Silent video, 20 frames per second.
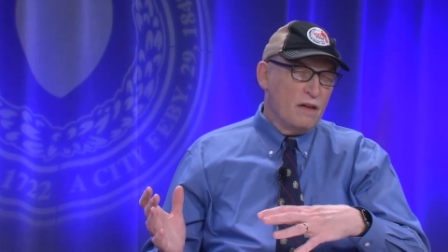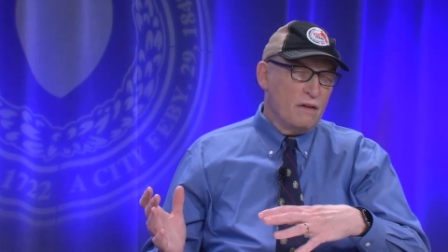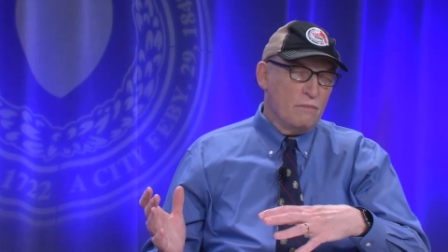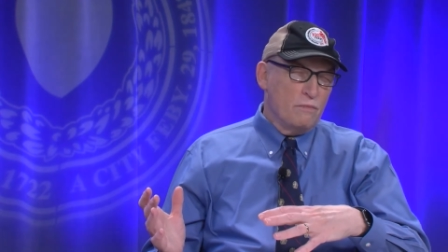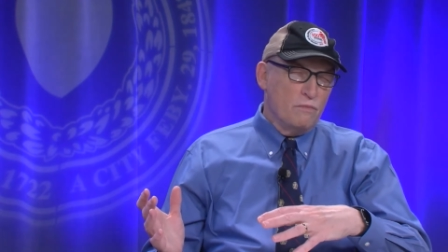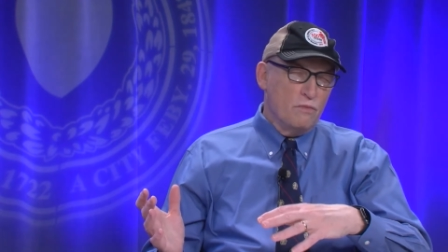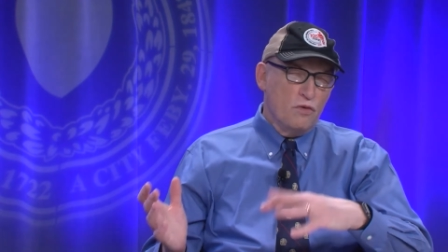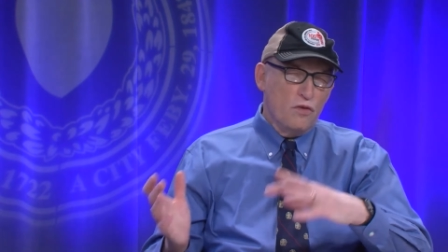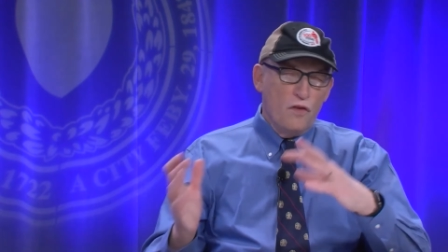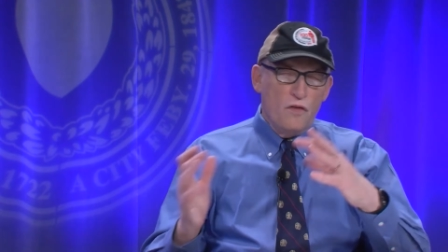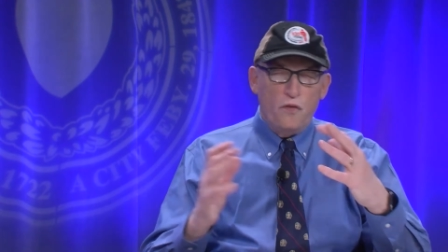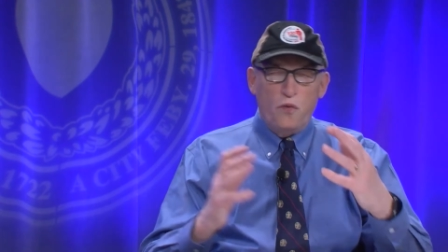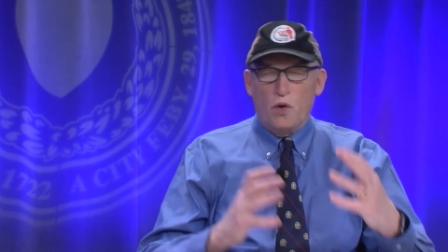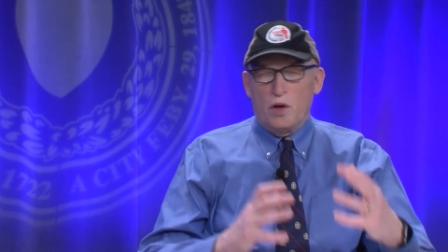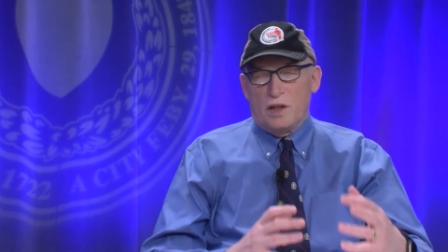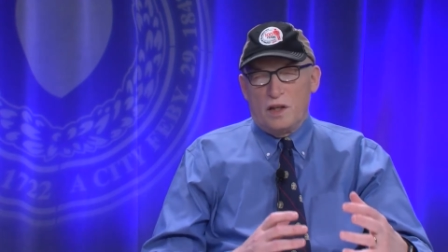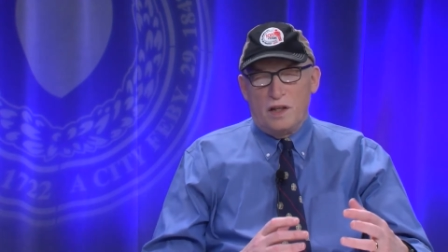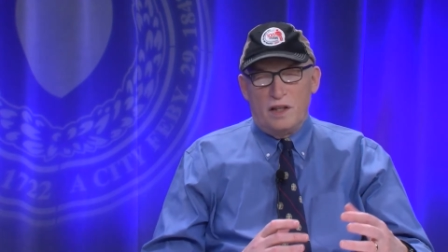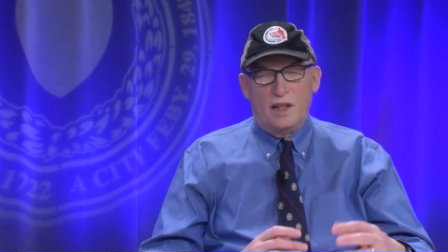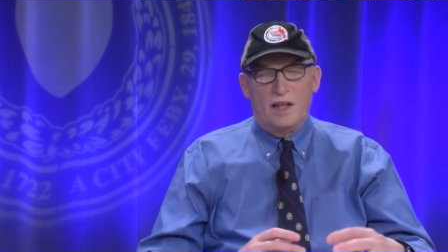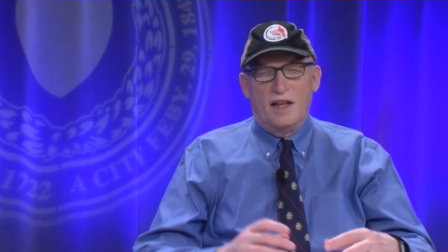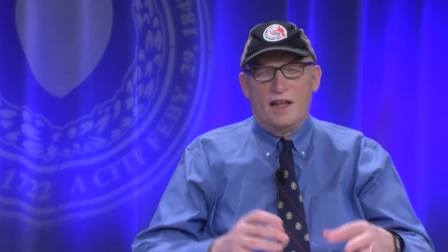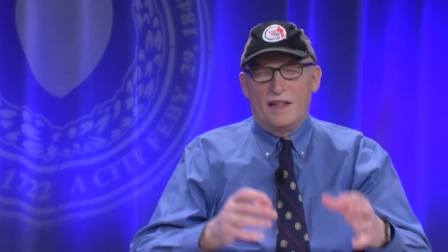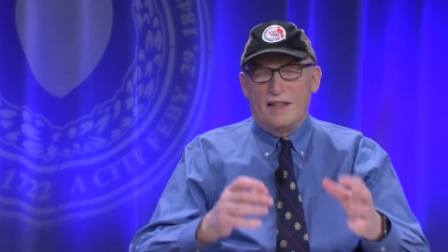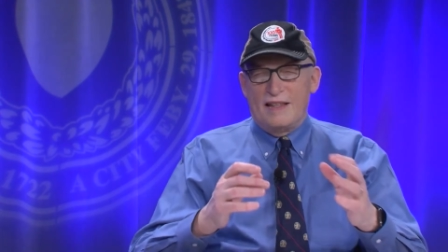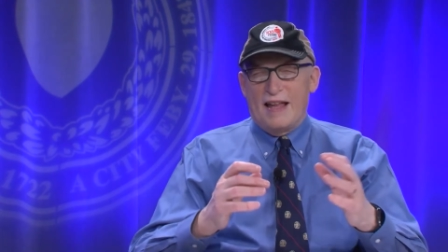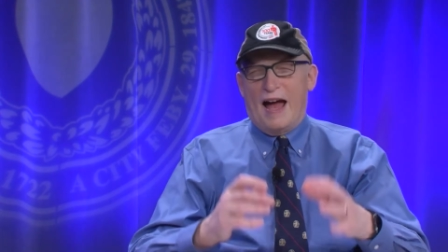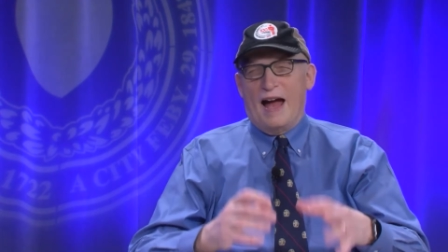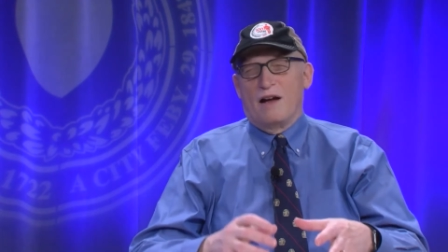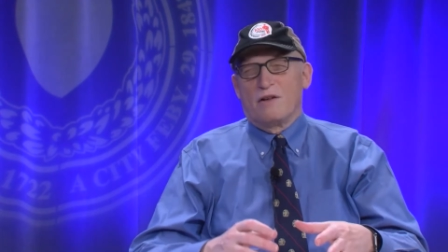move what you need
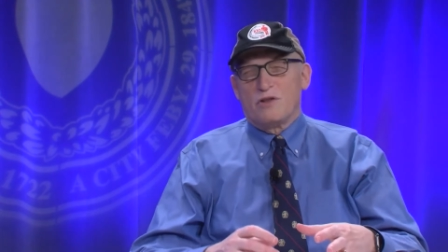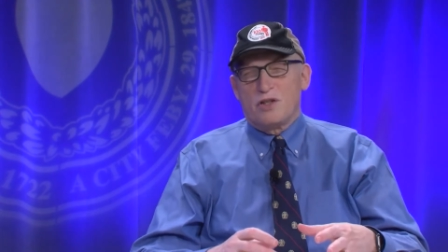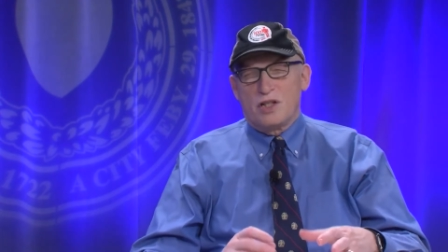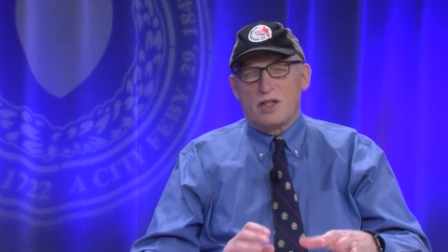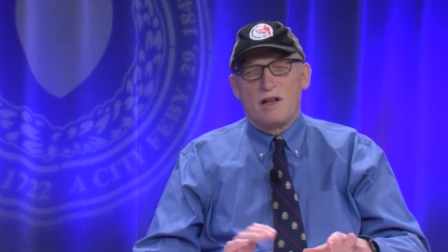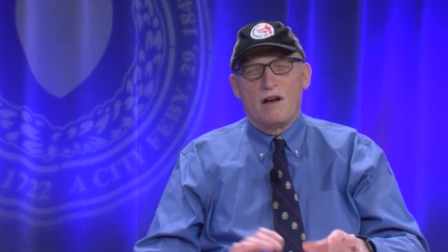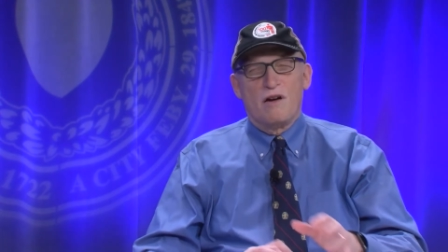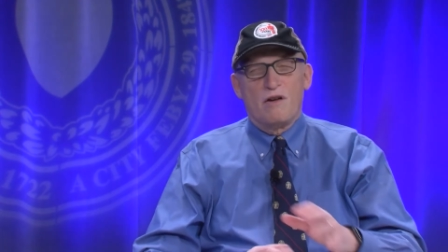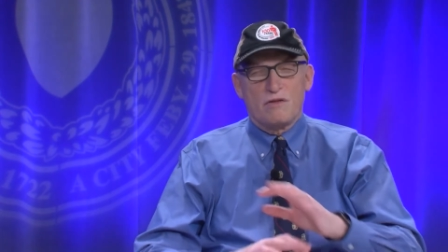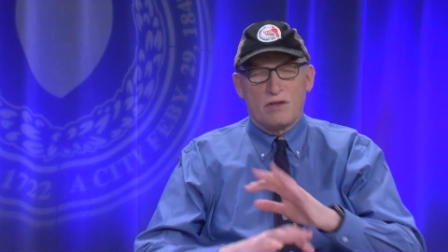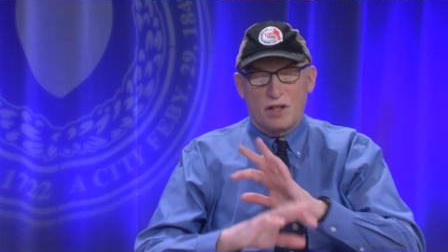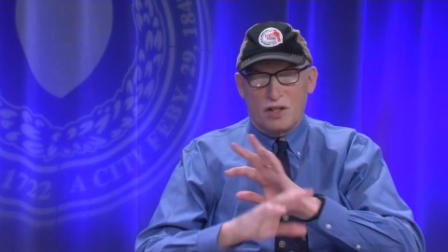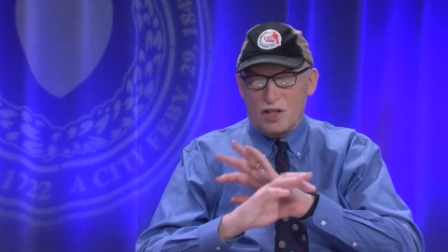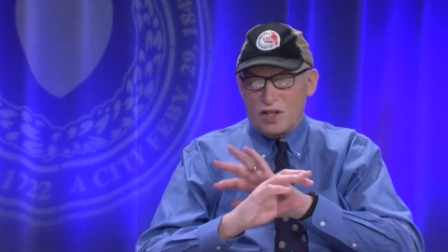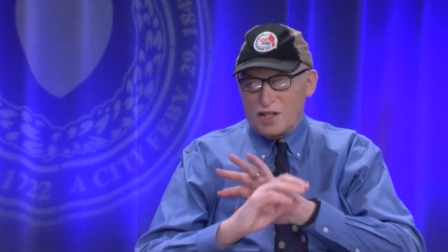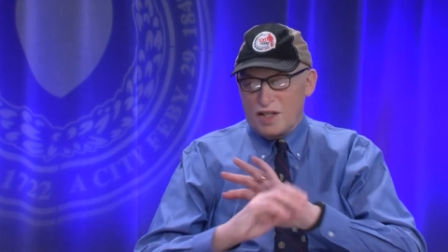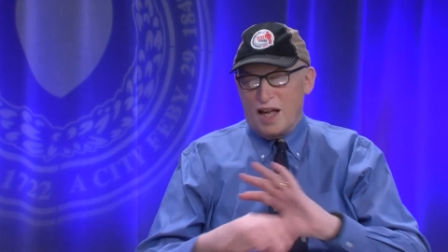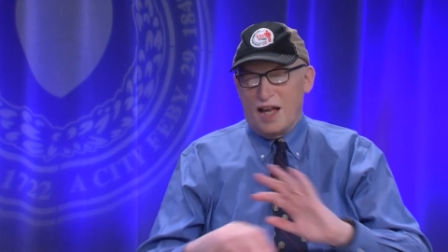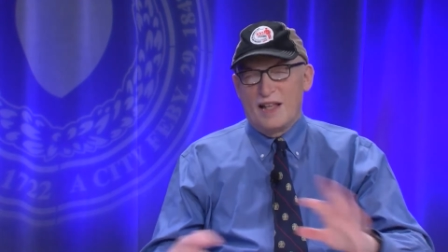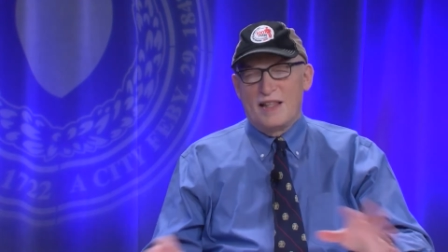downstairs and stay